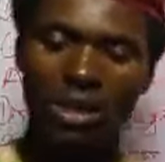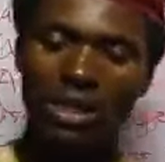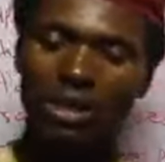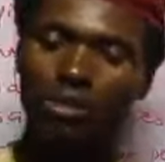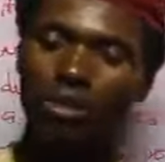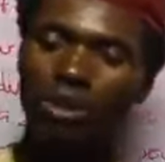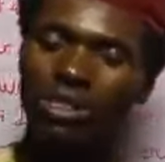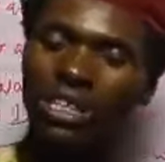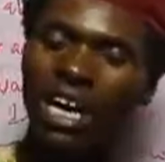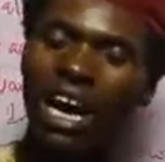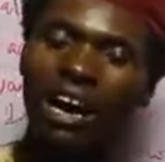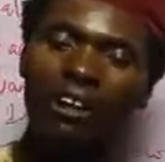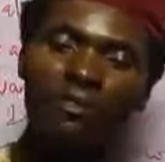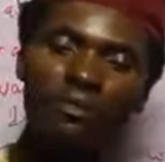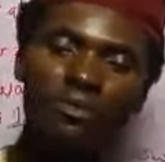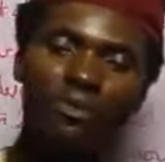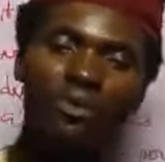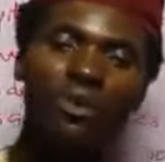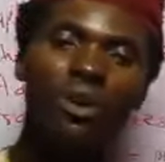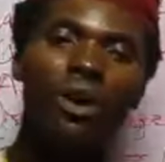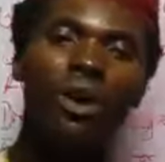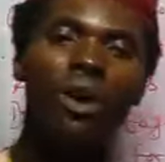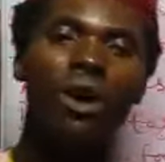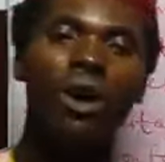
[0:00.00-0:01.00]
They must
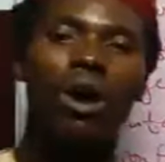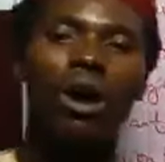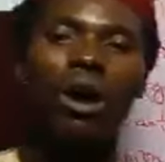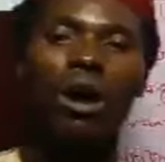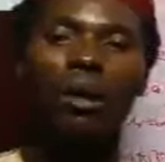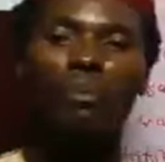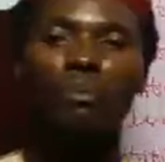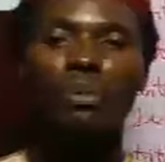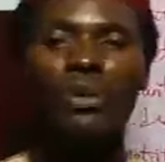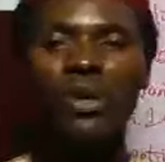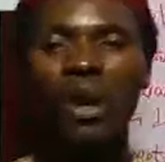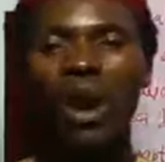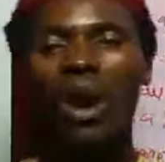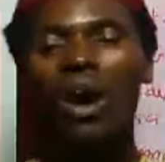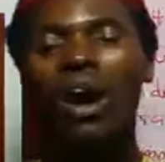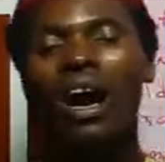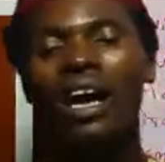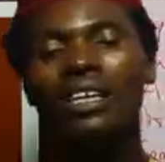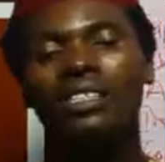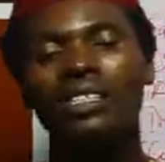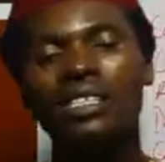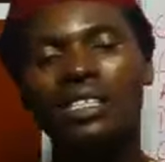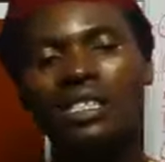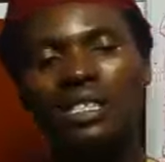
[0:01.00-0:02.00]
have pure
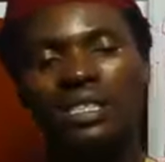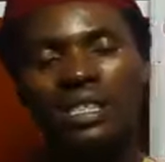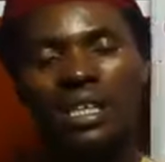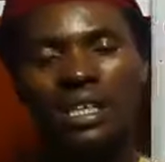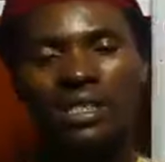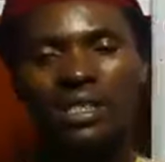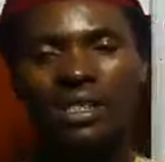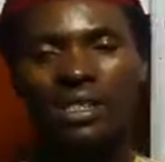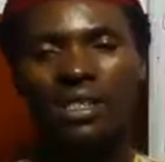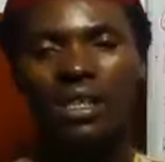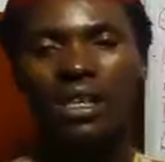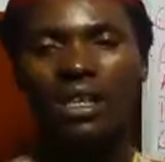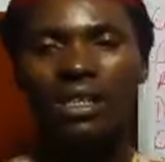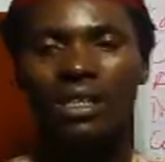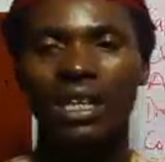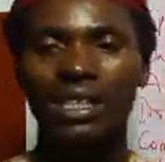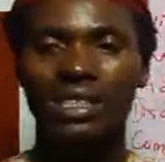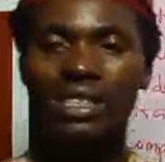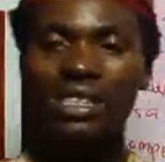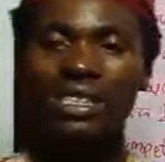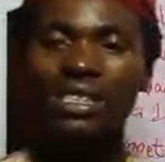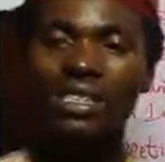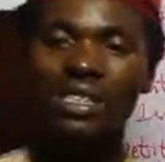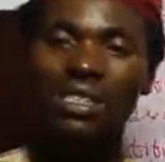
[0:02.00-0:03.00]
antecedents,
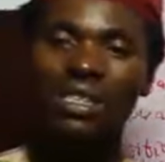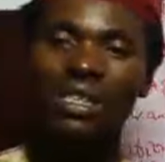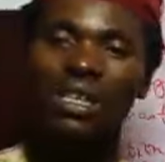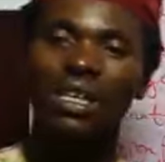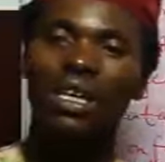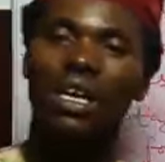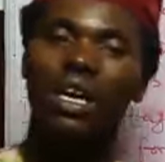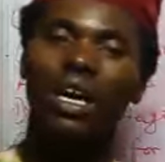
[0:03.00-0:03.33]
that is,